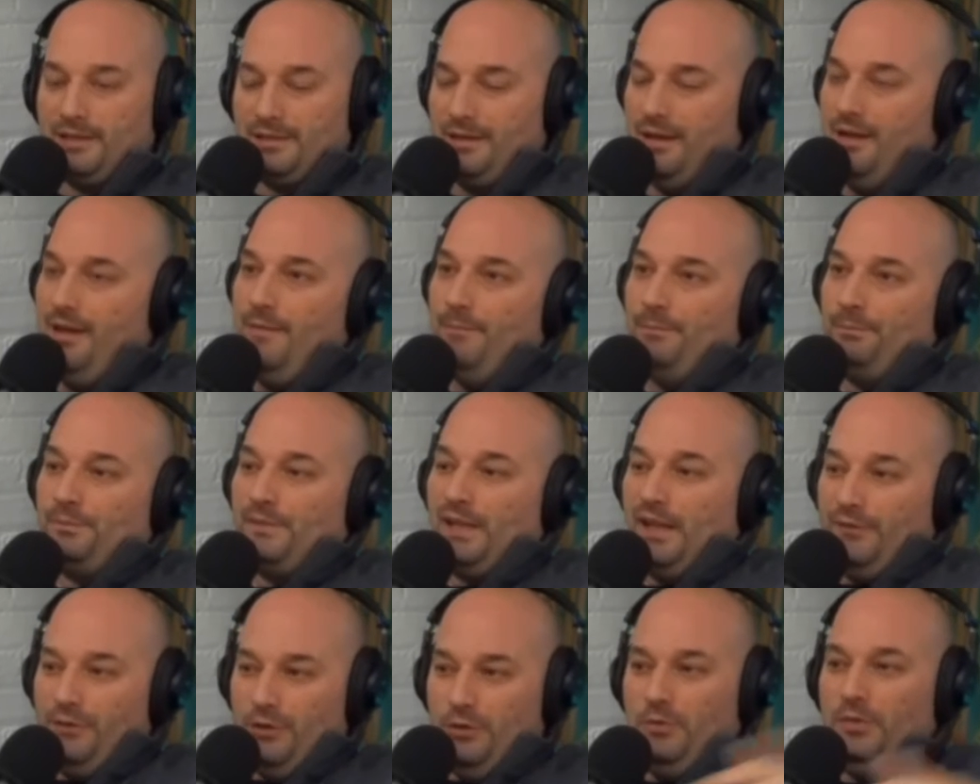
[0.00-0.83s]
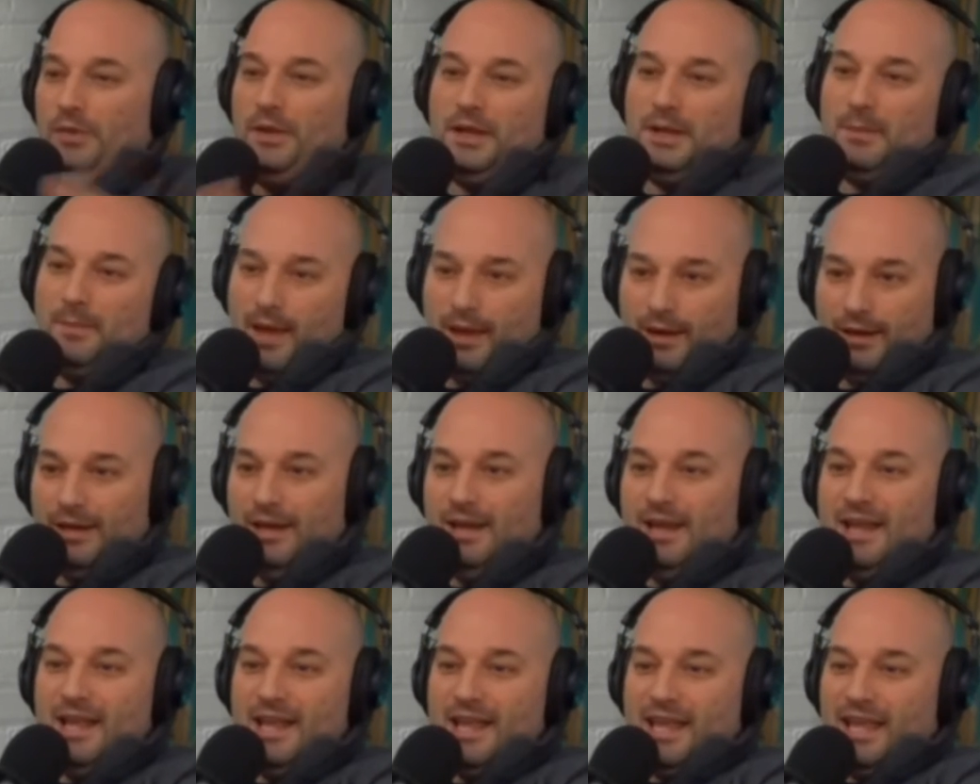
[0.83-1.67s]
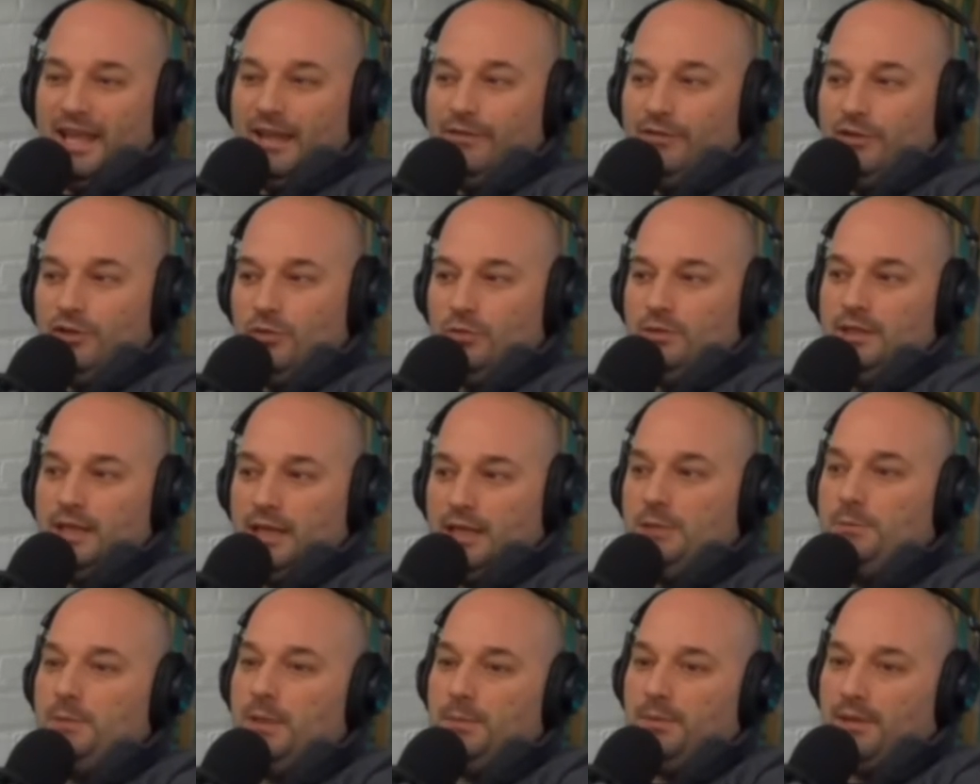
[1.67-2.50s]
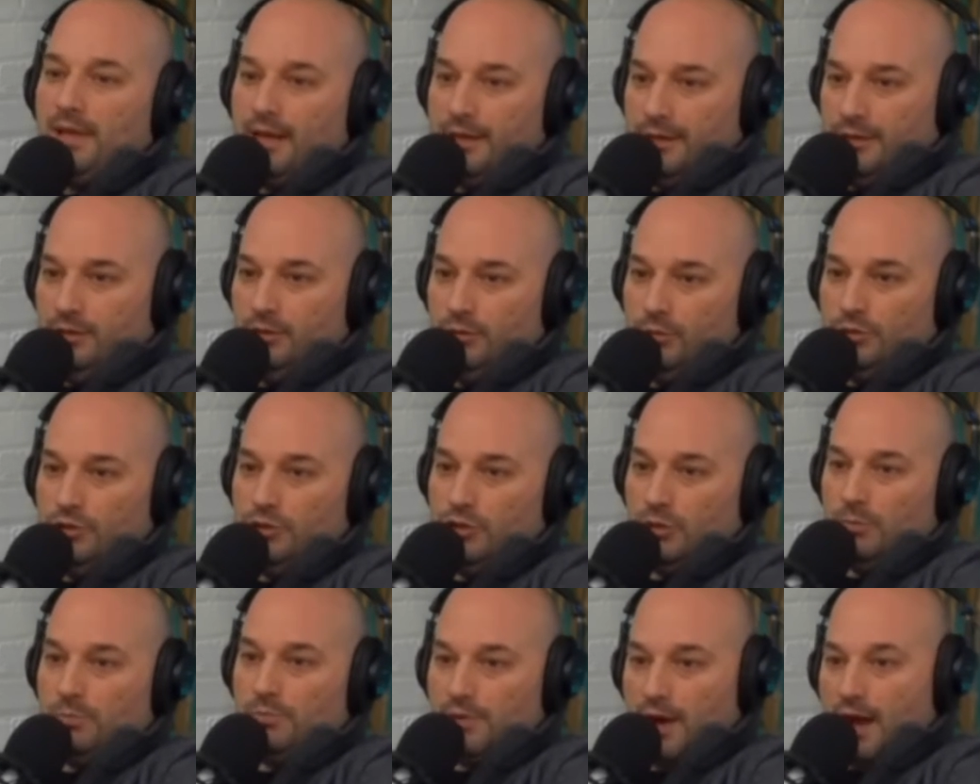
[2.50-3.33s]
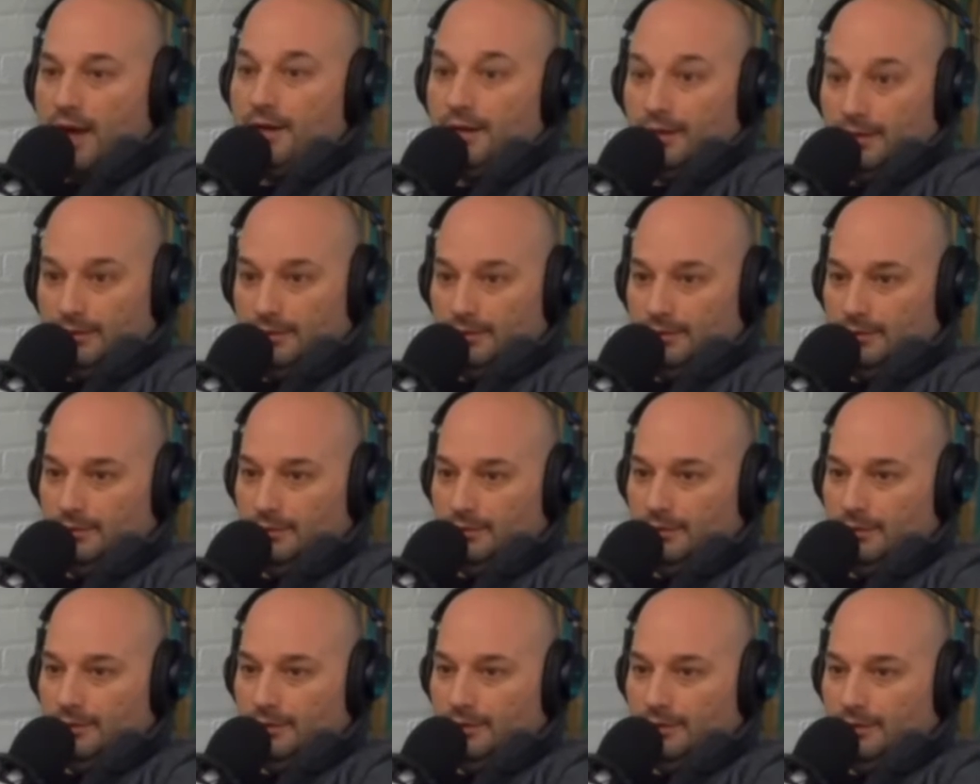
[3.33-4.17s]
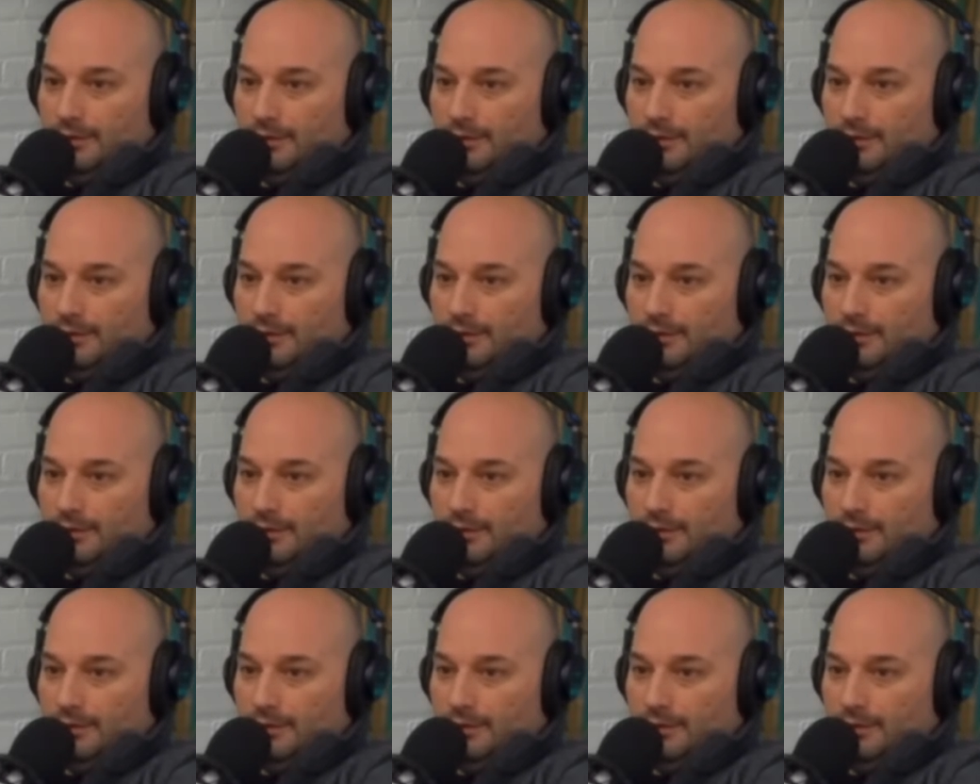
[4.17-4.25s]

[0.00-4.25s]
Because if you think about it, if you teach people how to use your product,